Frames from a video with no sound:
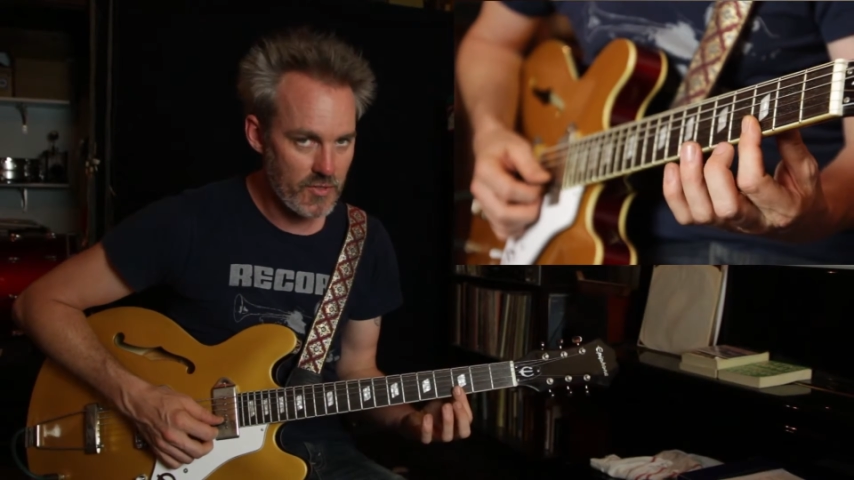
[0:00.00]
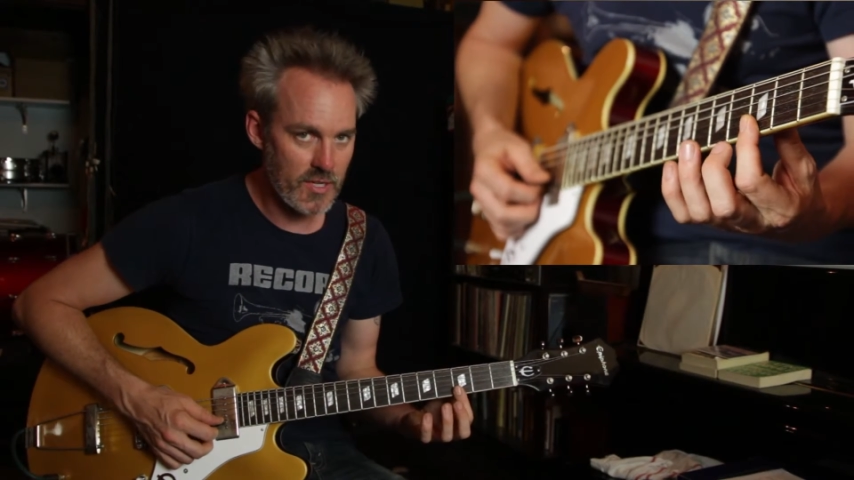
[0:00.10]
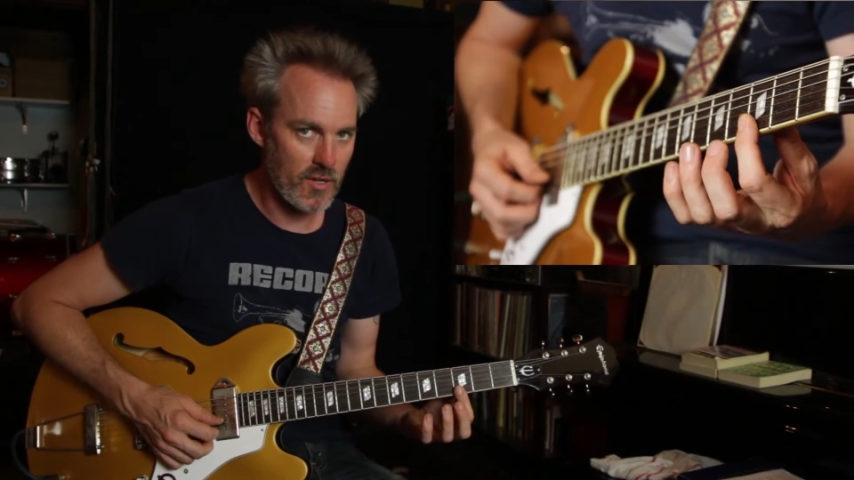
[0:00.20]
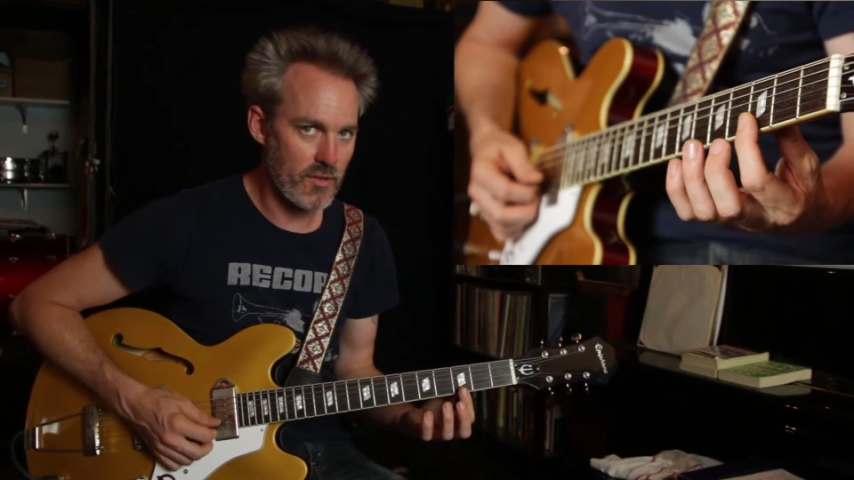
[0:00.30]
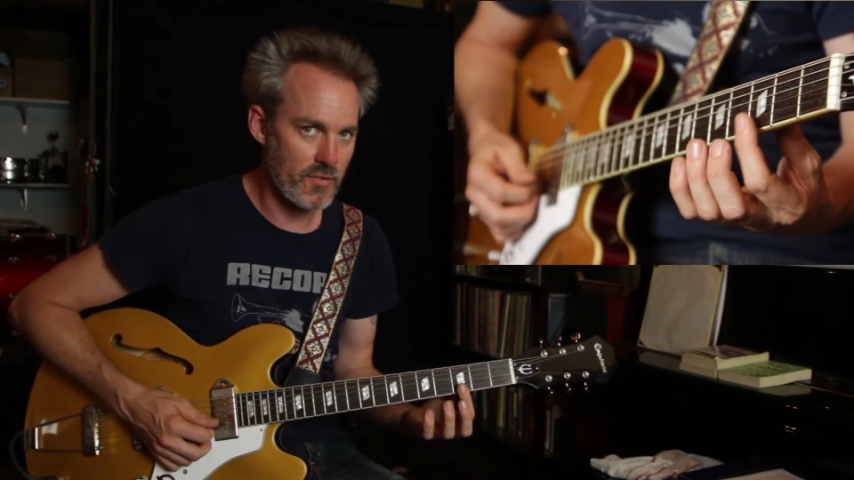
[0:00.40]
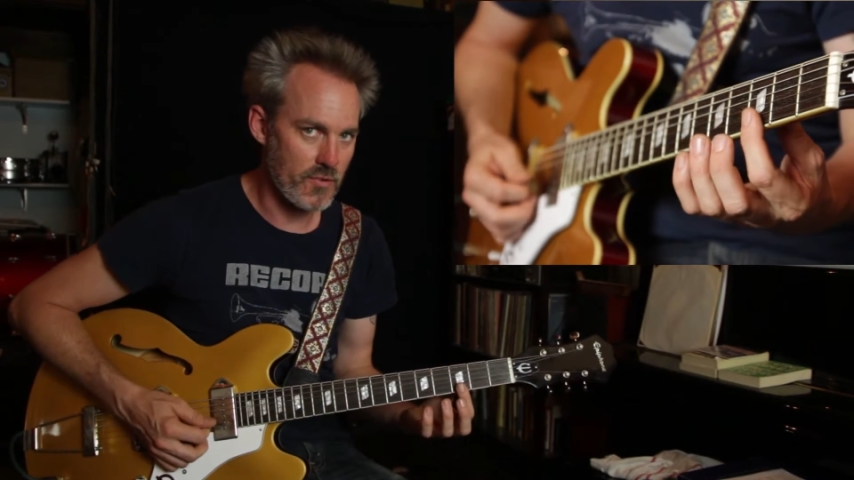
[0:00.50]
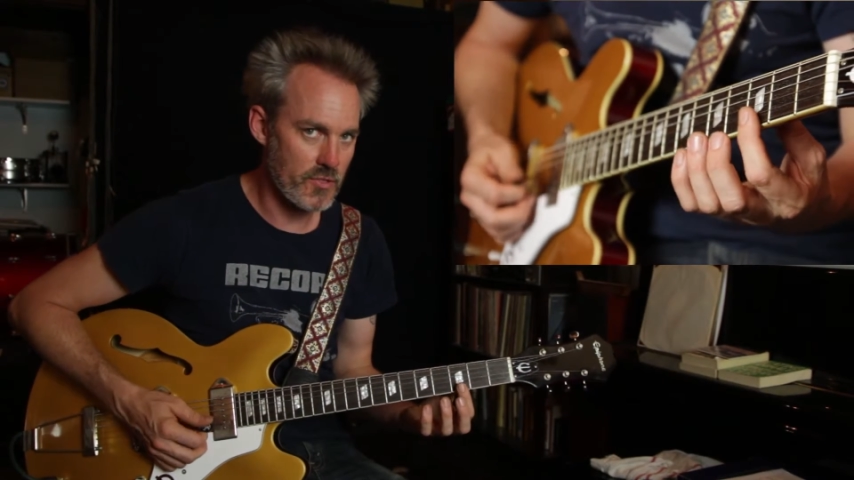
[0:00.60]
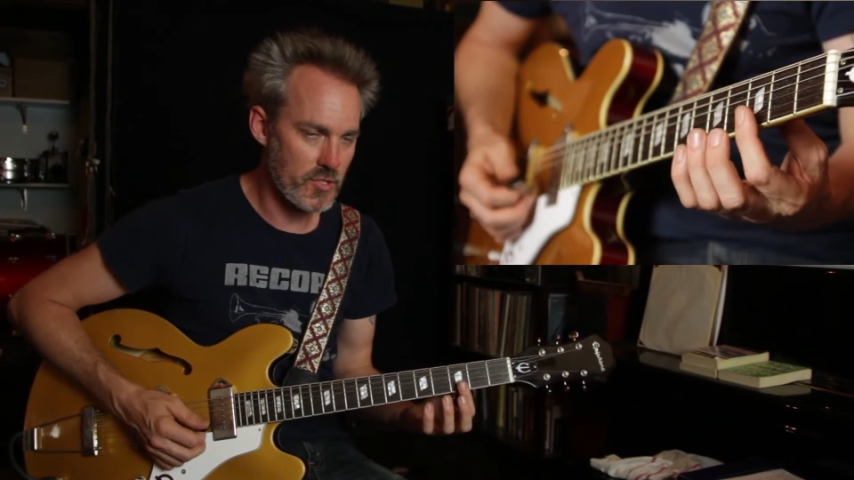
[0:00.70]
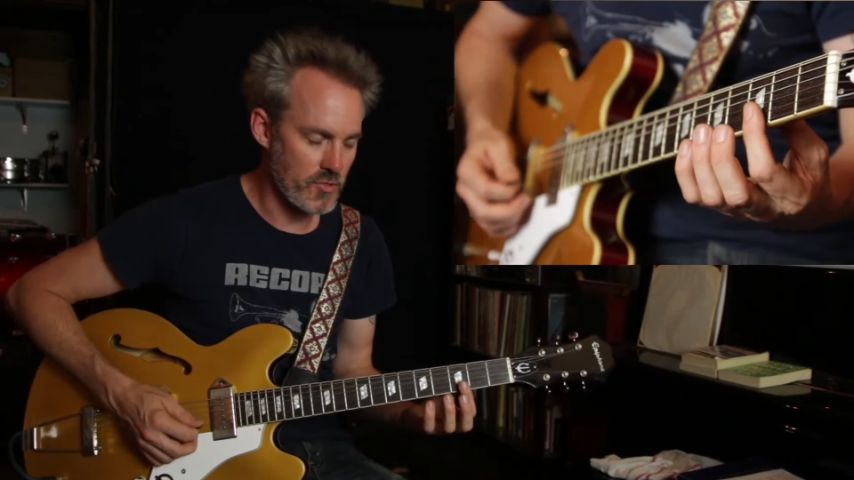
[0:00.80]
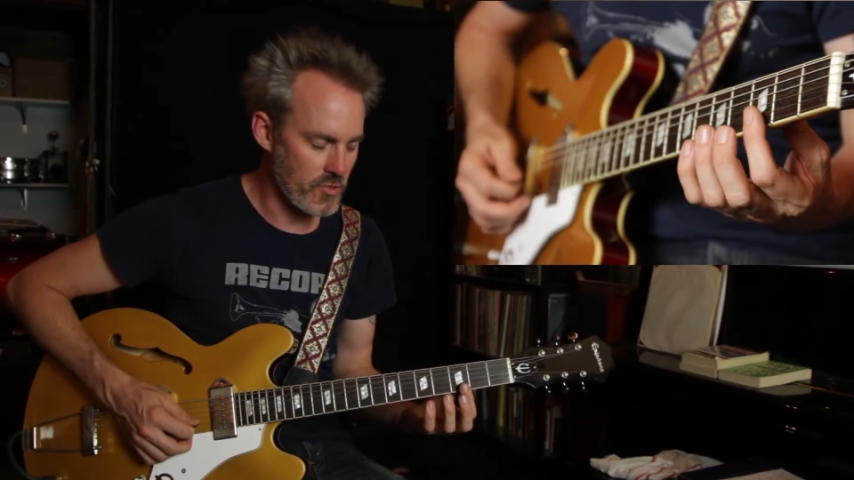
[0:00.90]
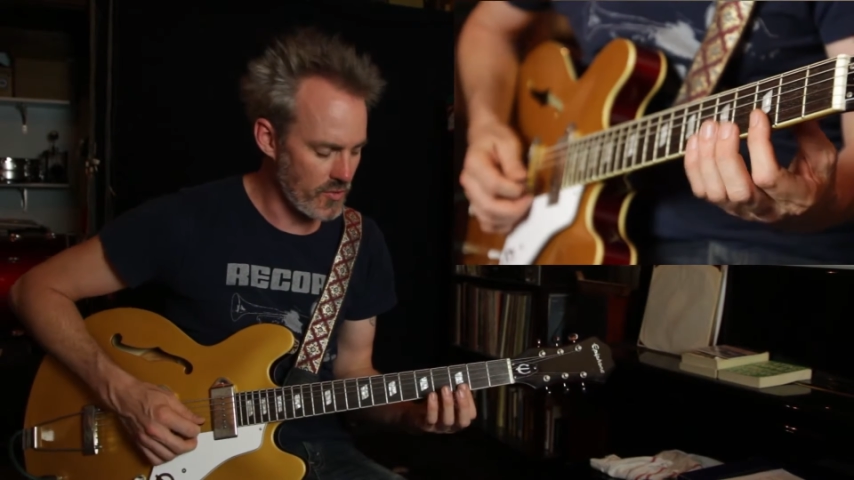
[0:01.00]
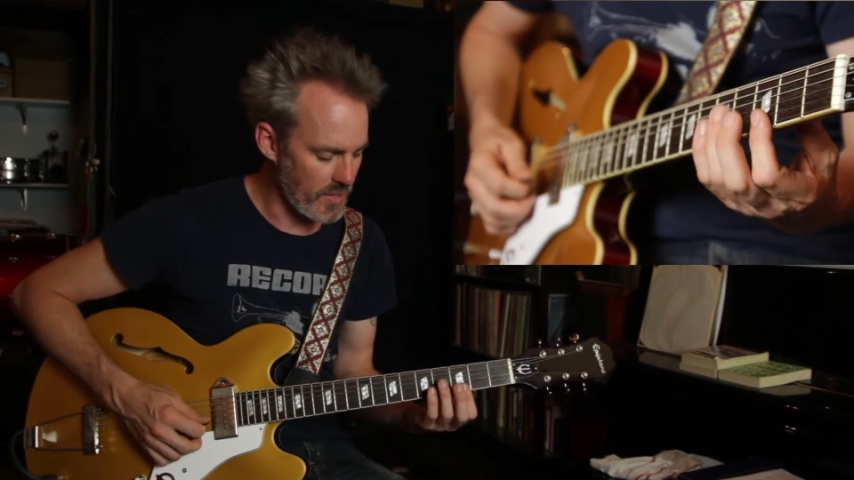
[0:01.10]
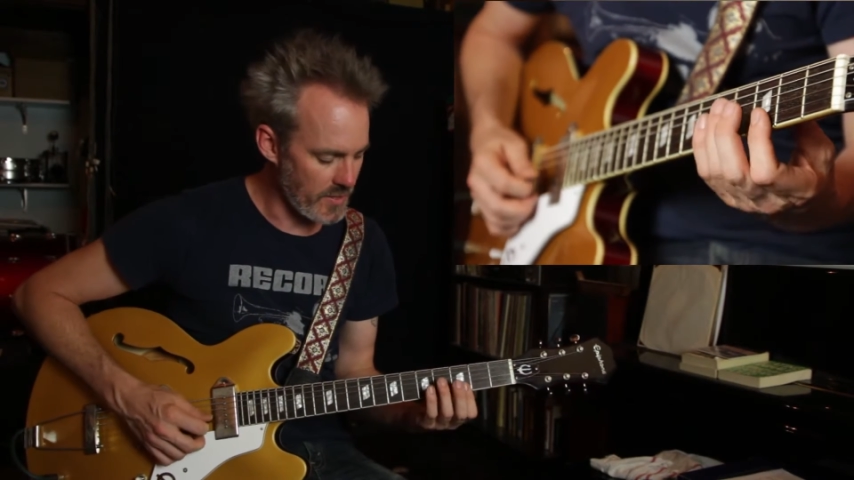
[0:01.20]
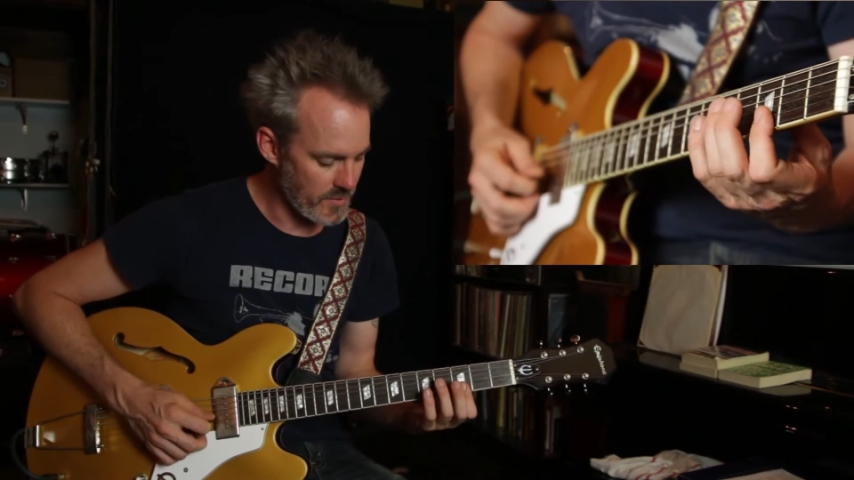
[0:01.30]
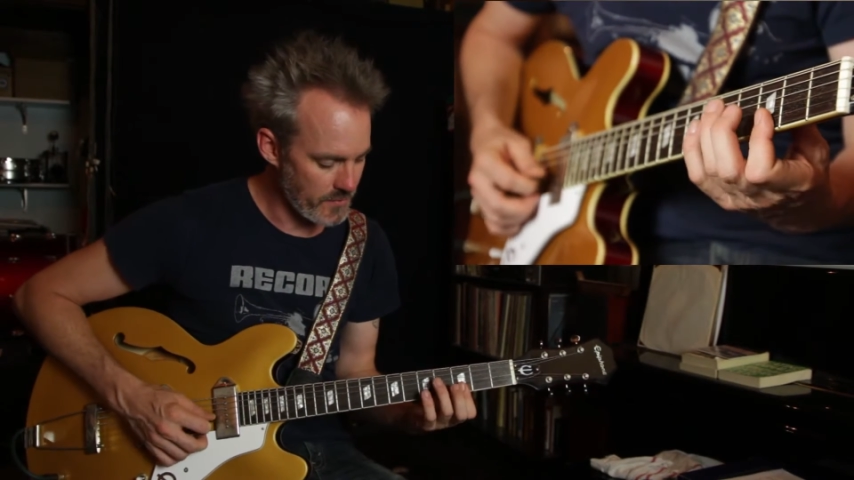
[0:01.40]
fret on the first two
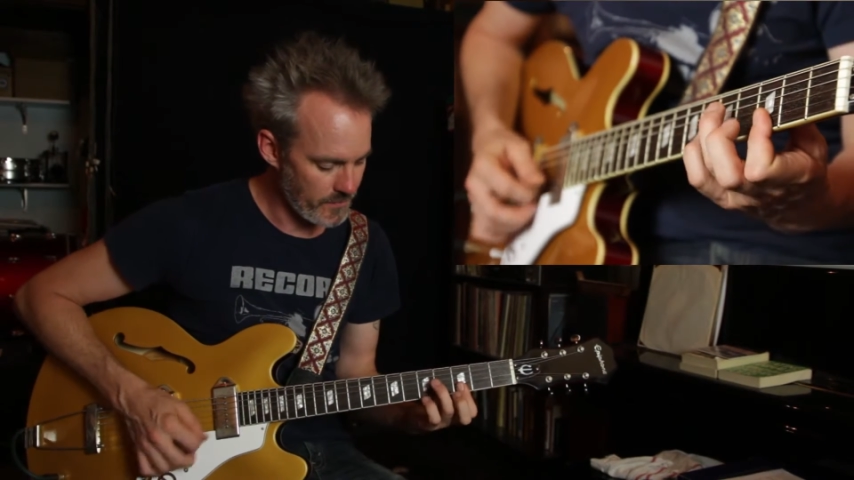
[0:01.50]
strings,